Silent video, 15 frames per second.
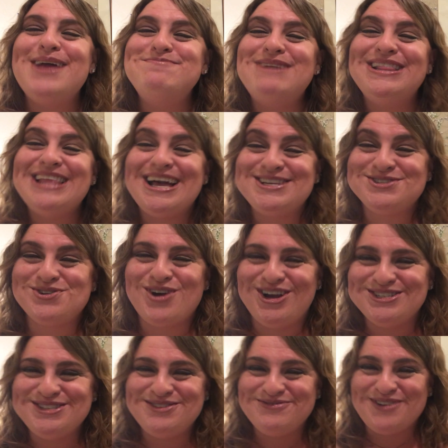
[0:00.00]
my legs
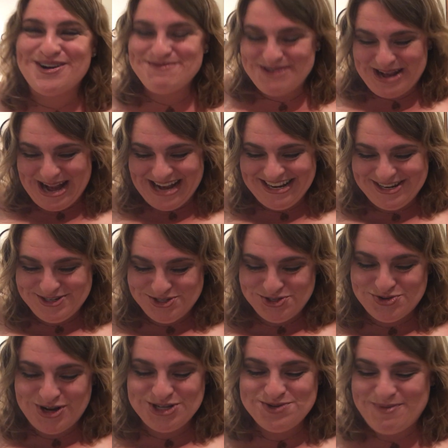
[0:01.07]
crossed in front of me and I needed to
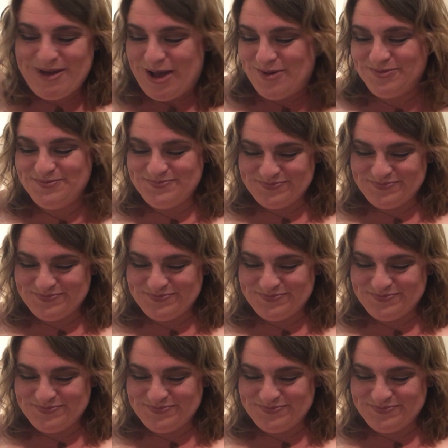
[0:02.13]
stretch them out.